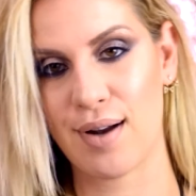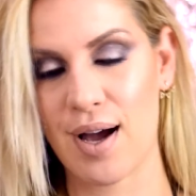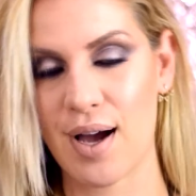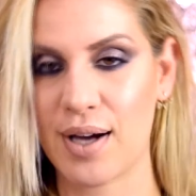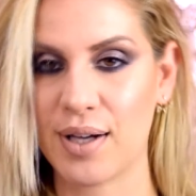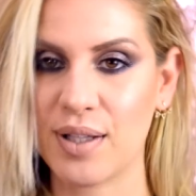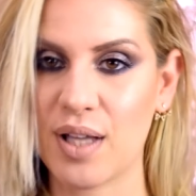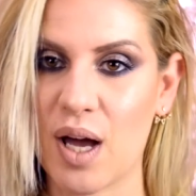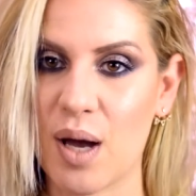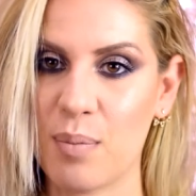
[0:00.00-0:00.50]

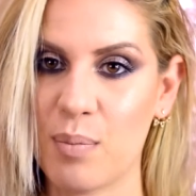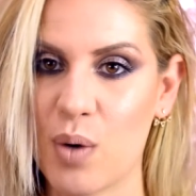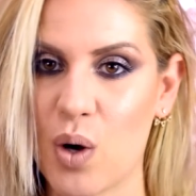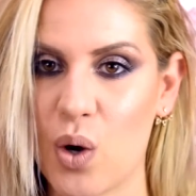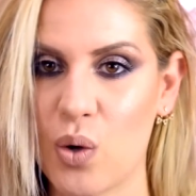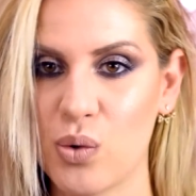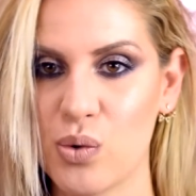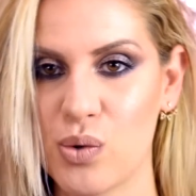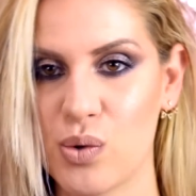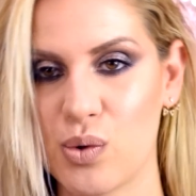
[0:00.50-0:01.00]
And I'm
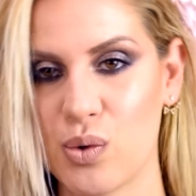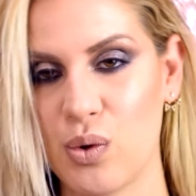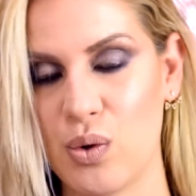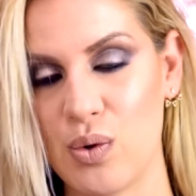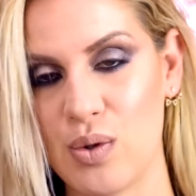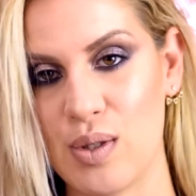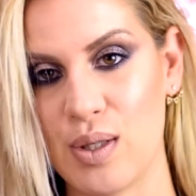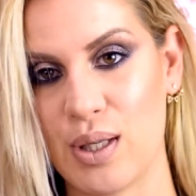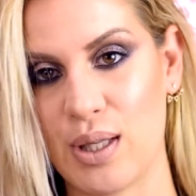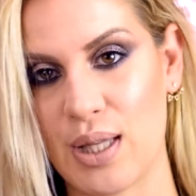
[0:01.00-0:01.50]
also
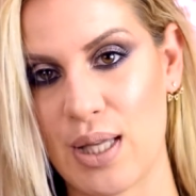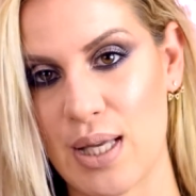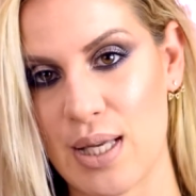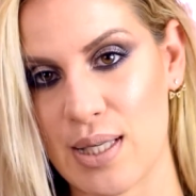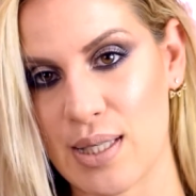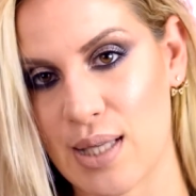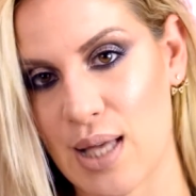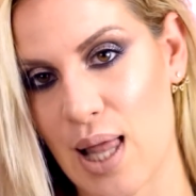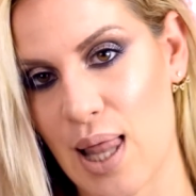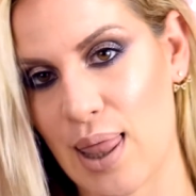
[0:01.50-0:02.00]
using
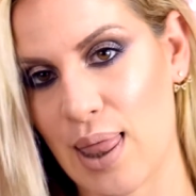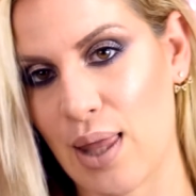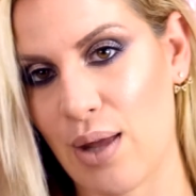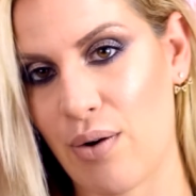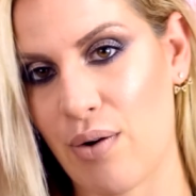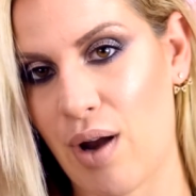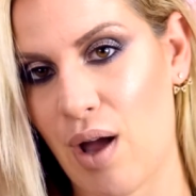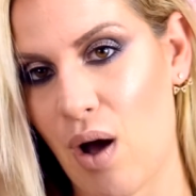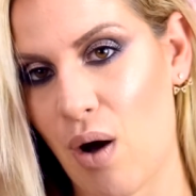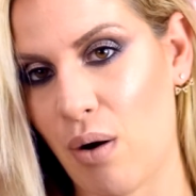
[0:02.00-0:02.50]
this
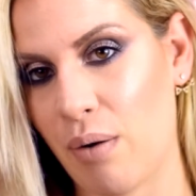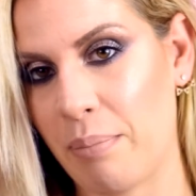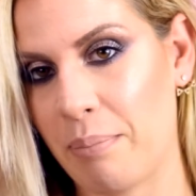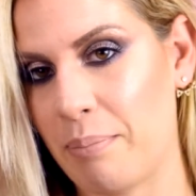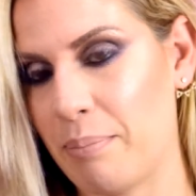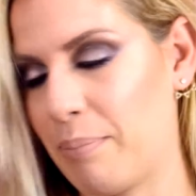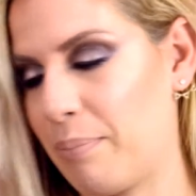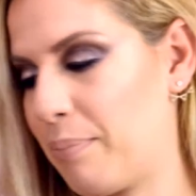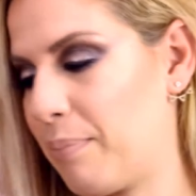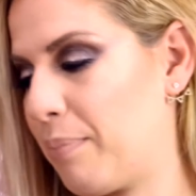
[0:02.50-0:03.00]
L'Oreal
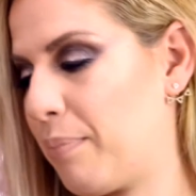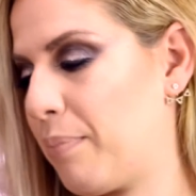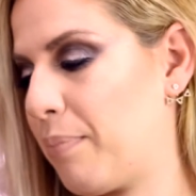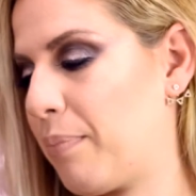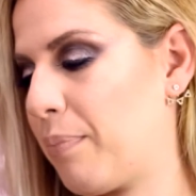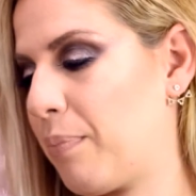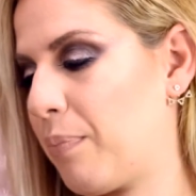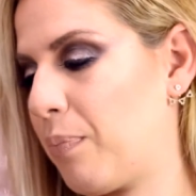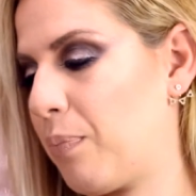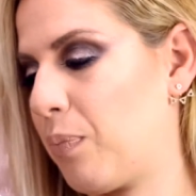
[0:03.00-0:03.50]

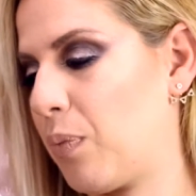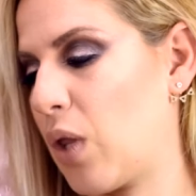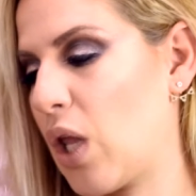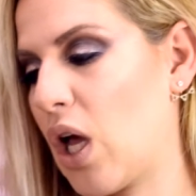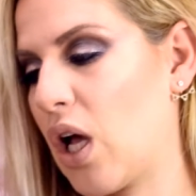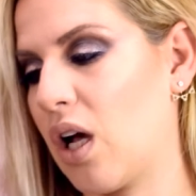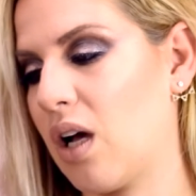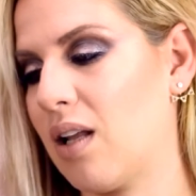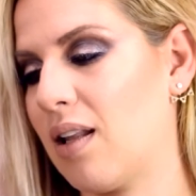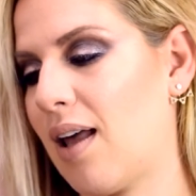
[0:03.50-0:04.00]

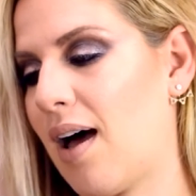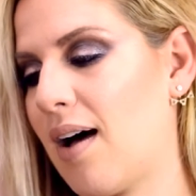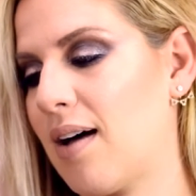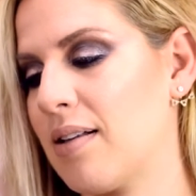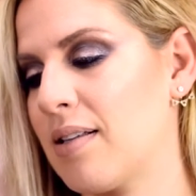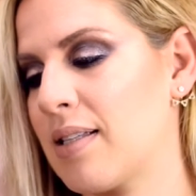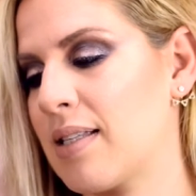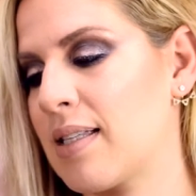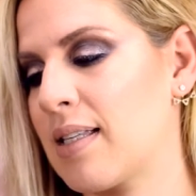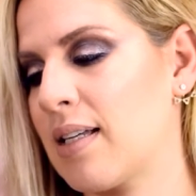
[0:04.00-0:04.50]

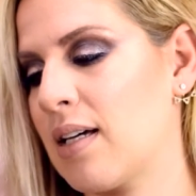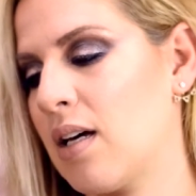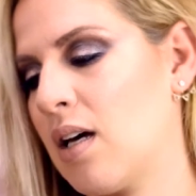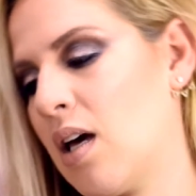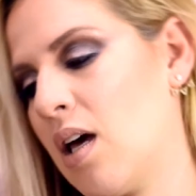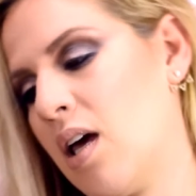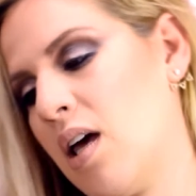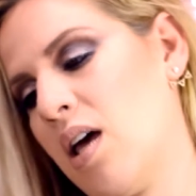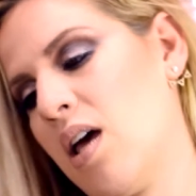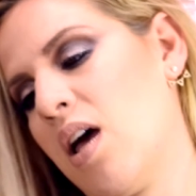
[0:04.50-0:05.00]
Glass
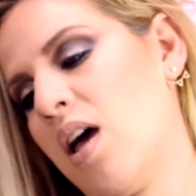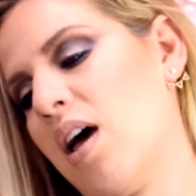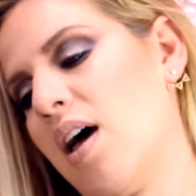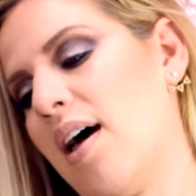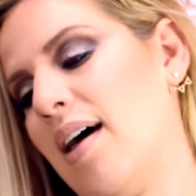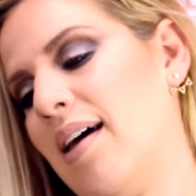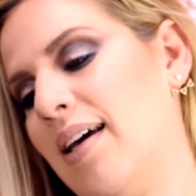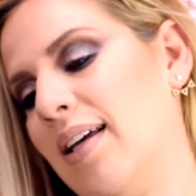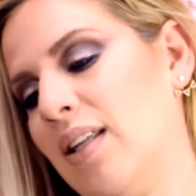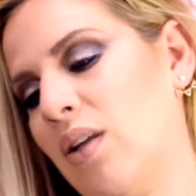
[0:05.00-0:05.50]

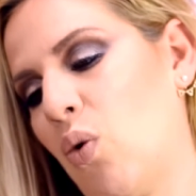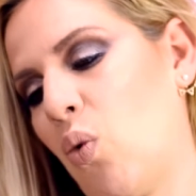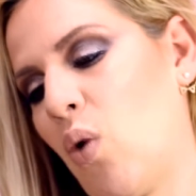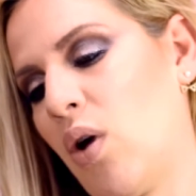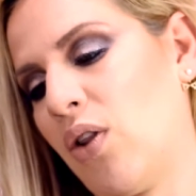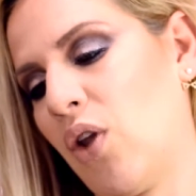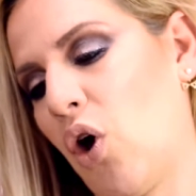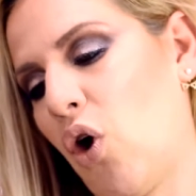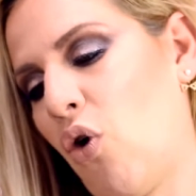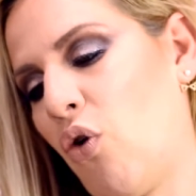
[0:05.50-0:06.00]
in
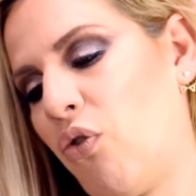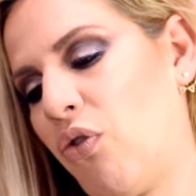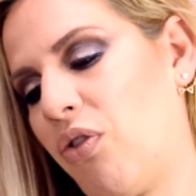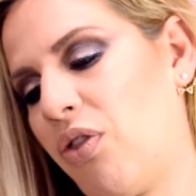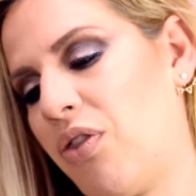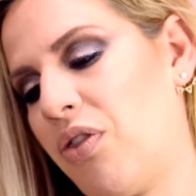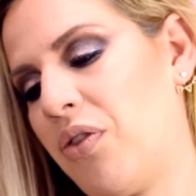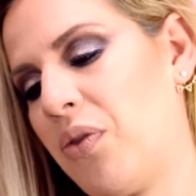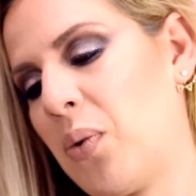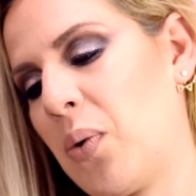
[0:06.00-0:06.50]

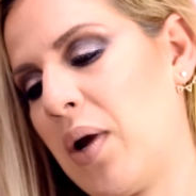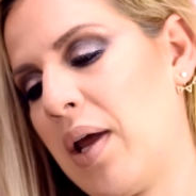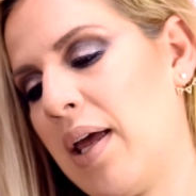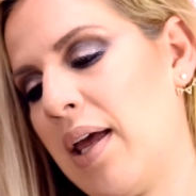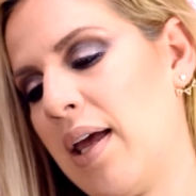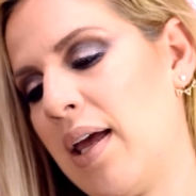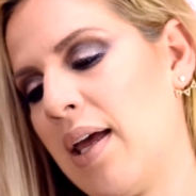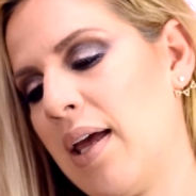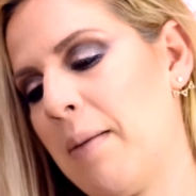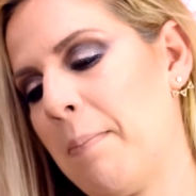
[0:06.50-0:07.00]

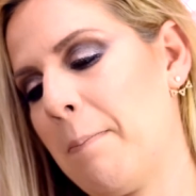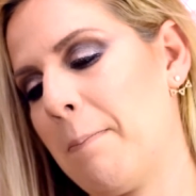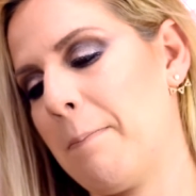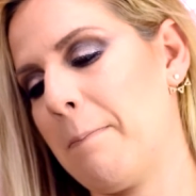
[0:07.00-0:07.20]
103.